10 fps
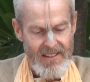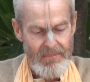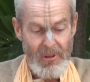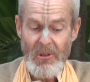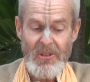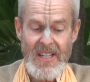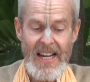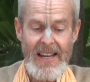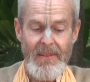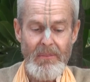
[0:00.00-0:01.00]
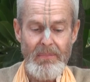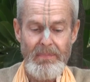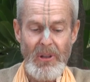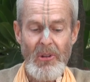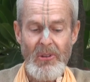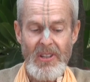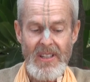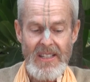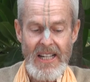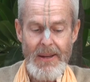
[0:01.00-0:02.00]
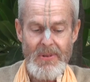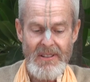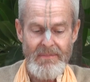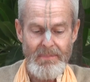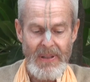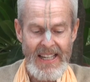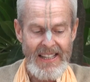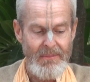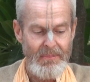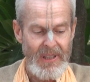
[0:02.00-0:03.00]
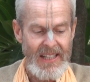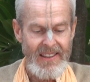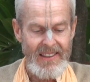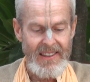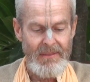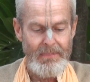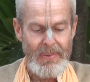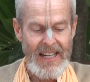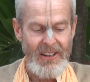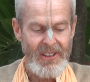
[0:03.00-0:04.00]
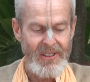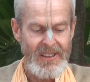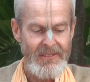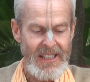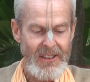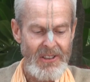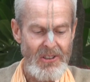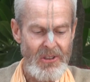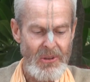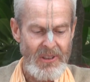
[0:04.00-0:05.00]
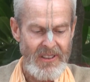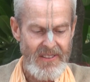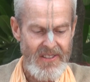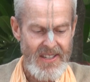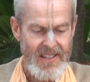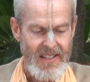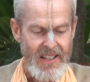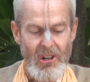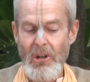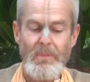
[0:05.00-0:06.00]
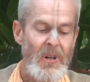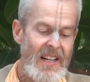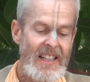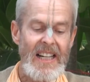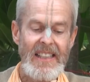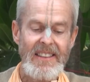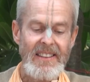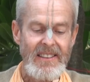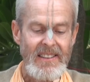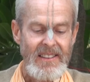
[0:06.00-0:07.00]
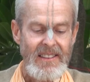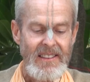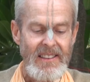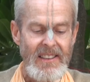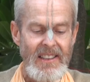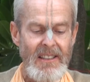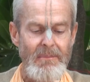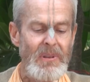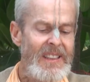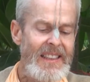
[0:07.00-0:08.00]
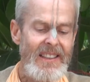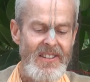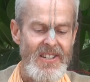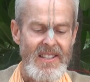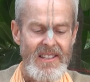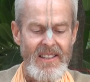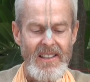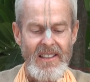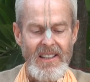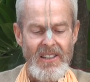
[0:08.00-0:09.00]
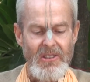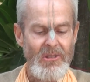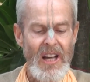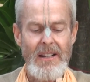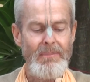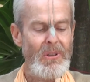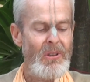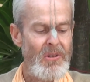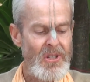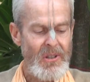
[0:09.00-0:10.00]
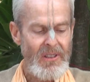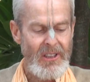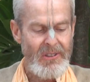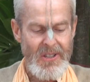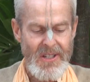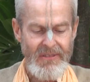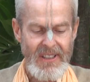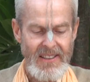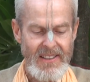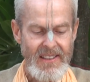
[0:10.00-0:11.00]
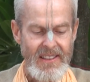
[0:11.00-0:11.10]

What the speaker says: Both types of pain break the barrier of our endurance. O Pranakant, please do not abuse your lotus feet.